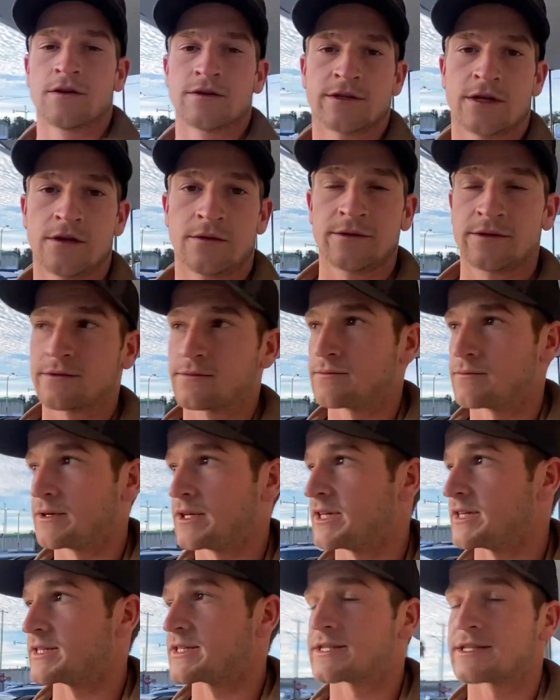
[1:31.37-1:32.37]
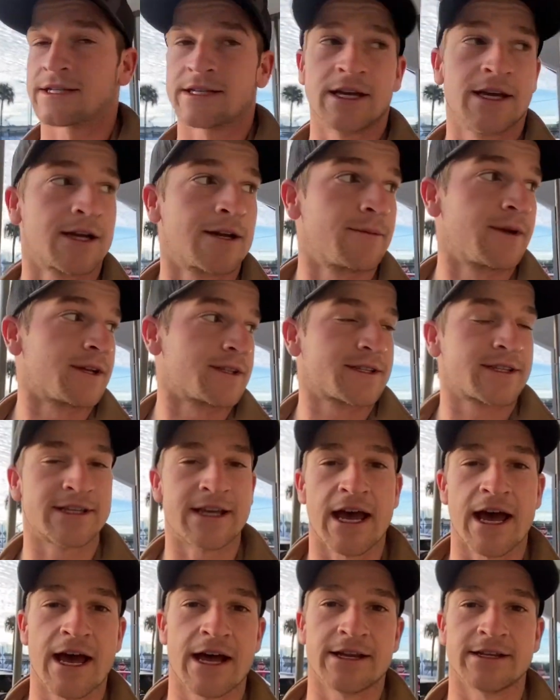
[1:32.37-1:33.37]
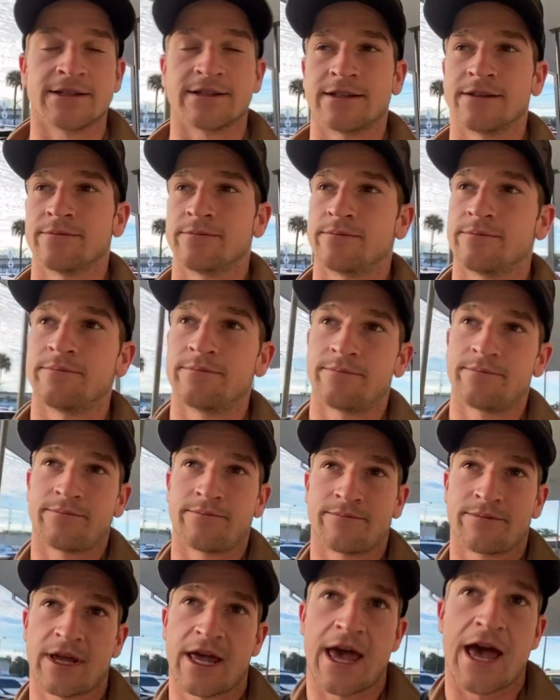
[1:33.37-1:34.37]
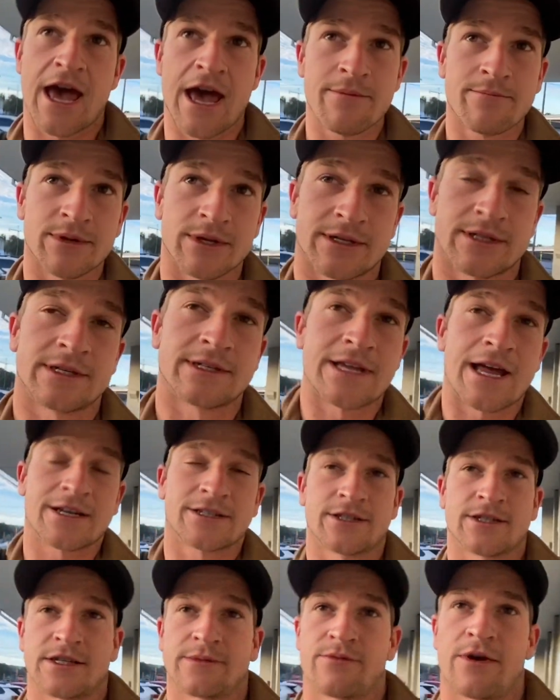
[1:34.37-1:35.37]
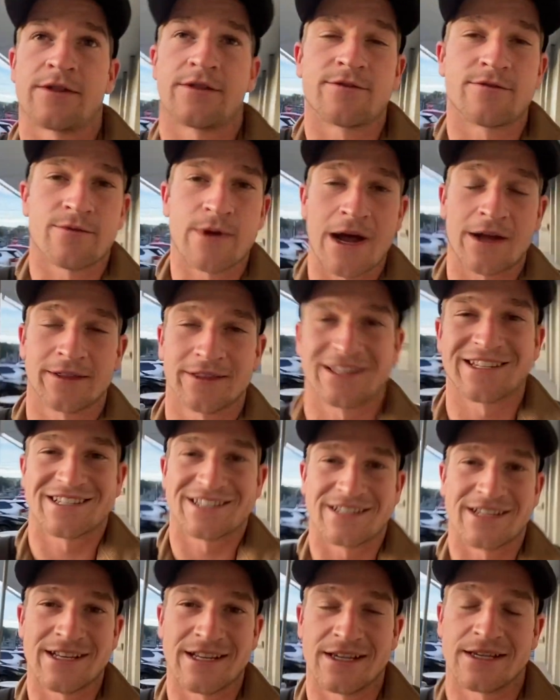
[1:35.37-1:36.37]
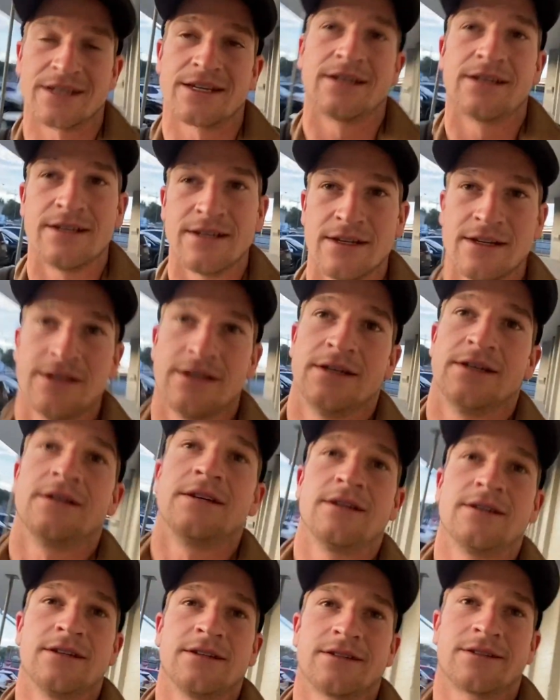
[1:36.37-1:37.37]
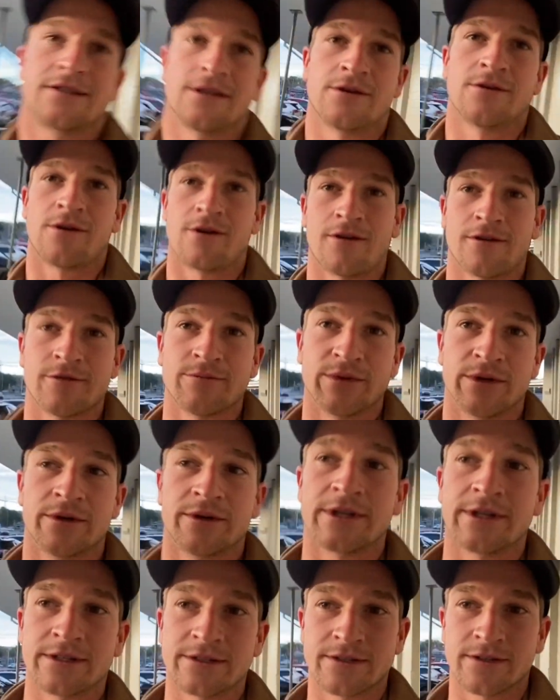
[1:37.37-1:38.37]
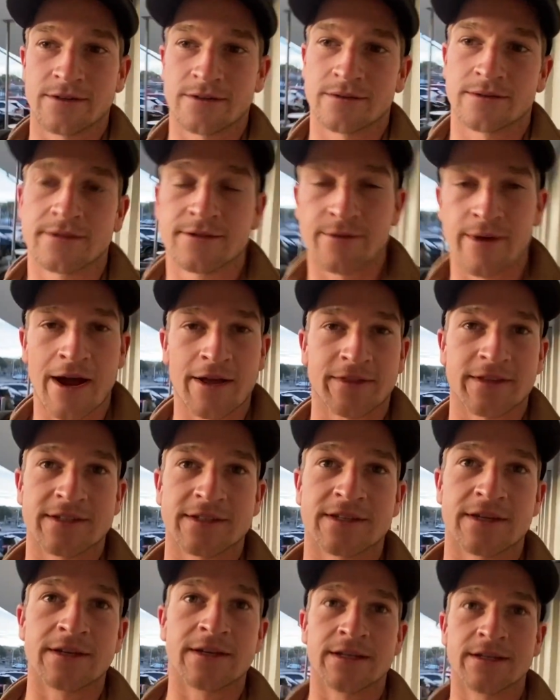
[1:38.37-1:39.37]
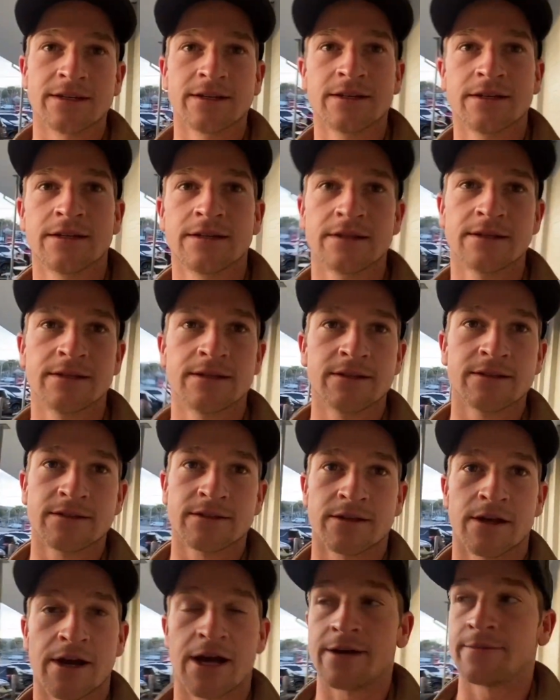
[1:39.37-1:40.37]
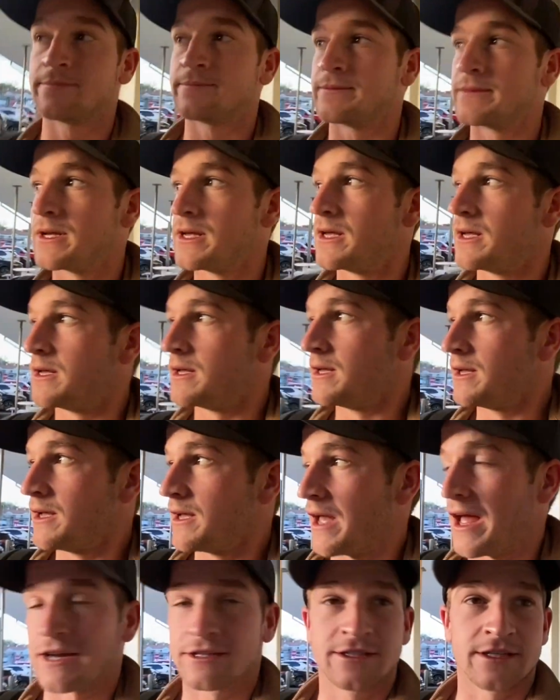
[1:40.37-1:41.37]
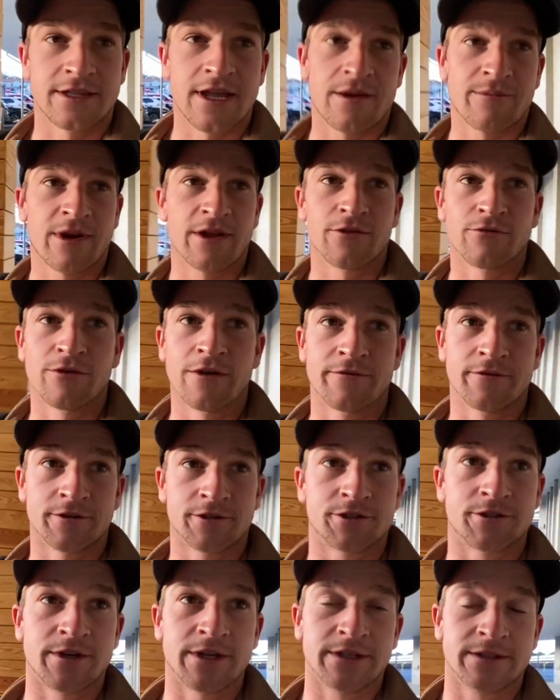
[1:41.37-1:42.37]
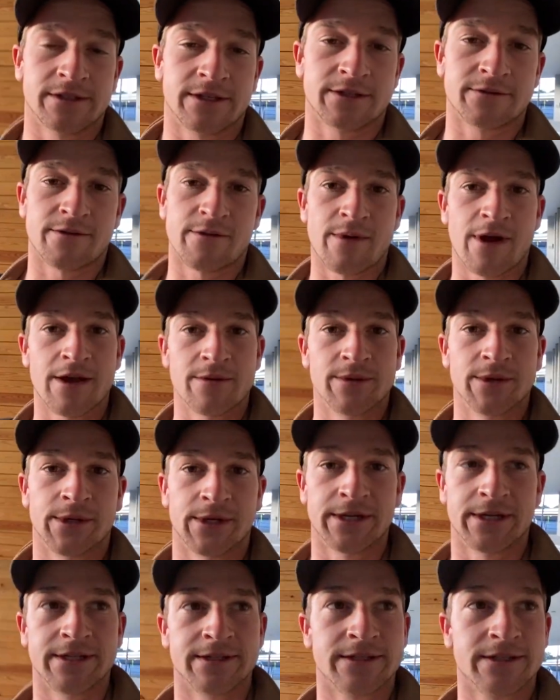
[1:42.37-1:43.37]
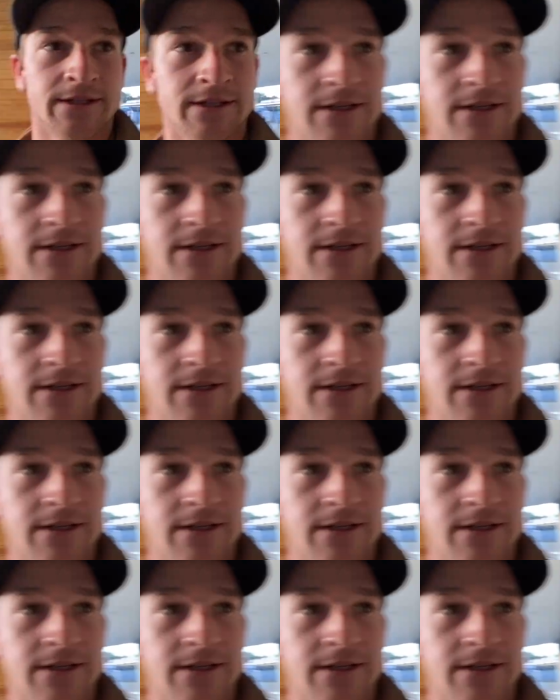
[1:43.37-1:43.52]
So what's really sick about SCAD is the campus is actually spread throughout the city. So all the buildings are throughout the city. So I'm actually down by the River Street. That's where my building is.